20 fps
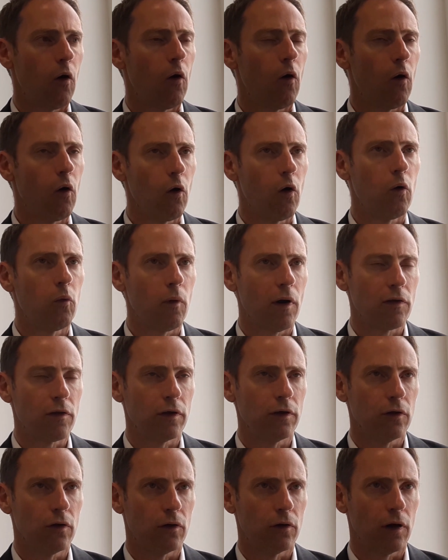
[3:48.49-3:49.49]
or whether
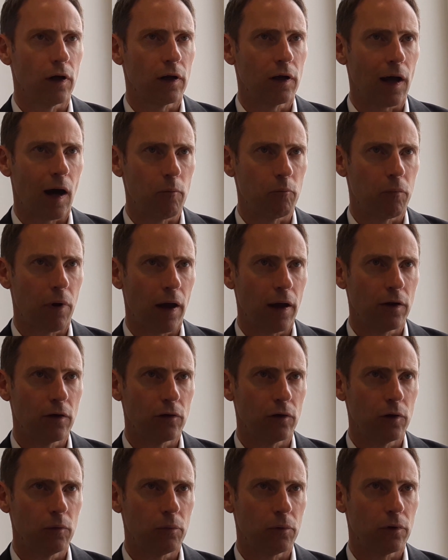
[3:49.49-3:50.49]
you're a campaign
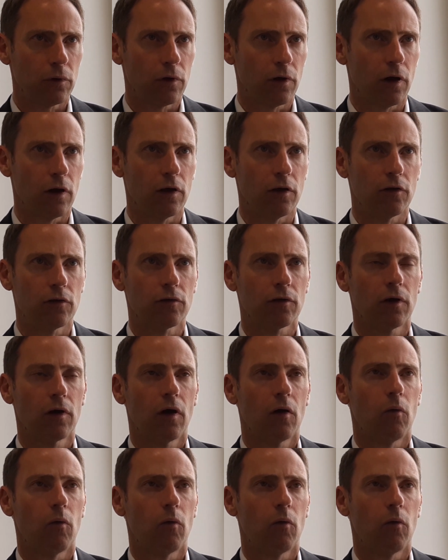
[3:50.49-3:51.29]
group that is